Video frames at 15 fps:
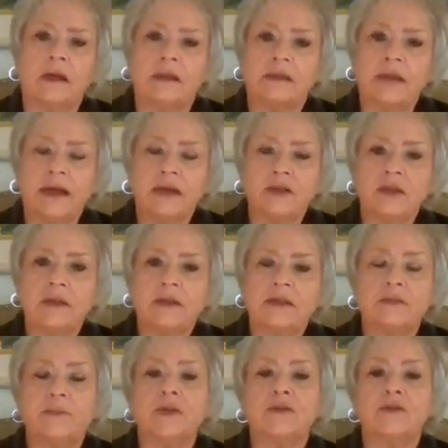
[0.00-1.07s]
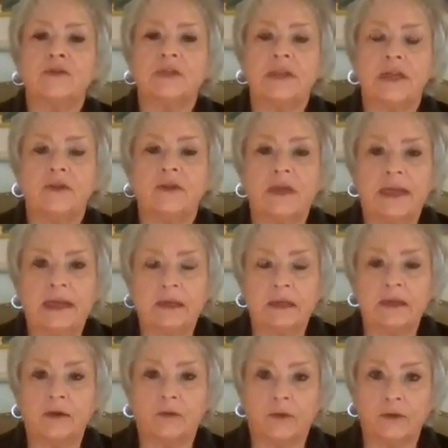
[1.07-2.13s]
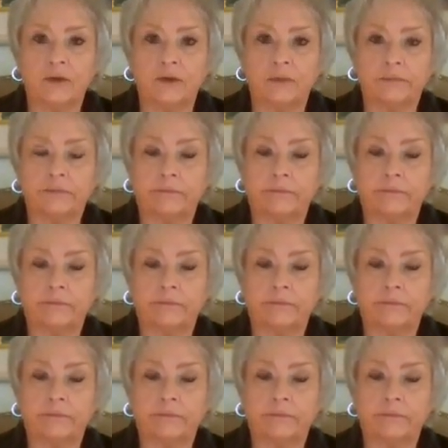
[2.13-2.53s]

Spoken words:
It's actually the Spiritual Center and Healing Order.